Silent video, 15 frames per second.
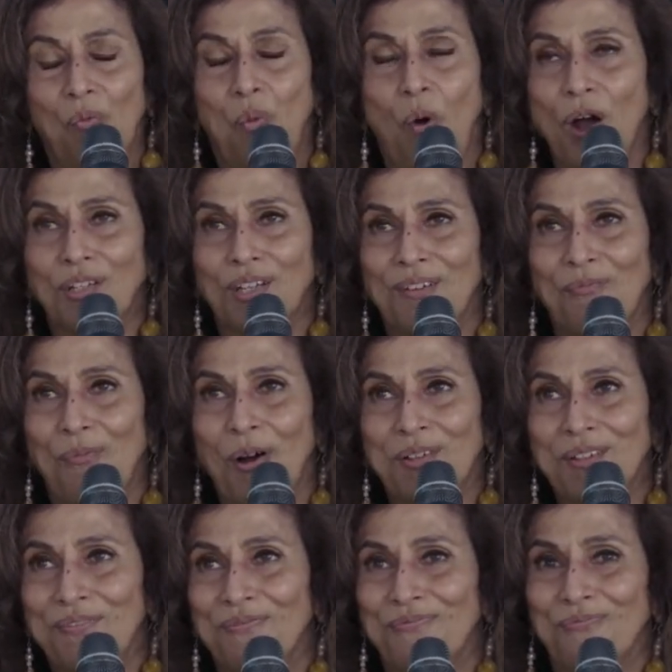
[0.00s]

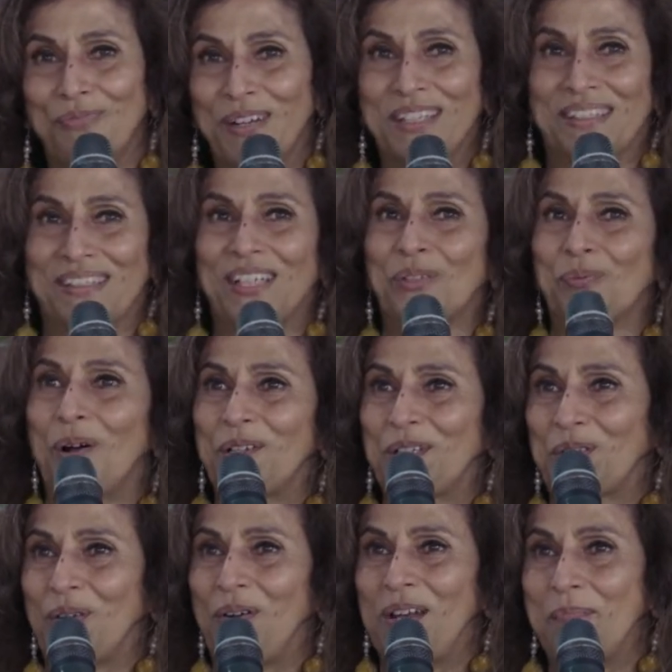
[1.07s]
what if, is this what
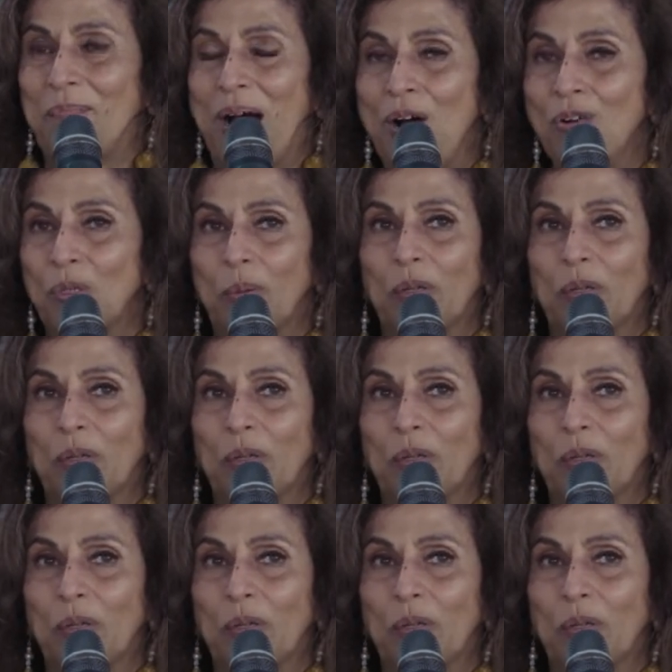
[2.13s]
it's all about?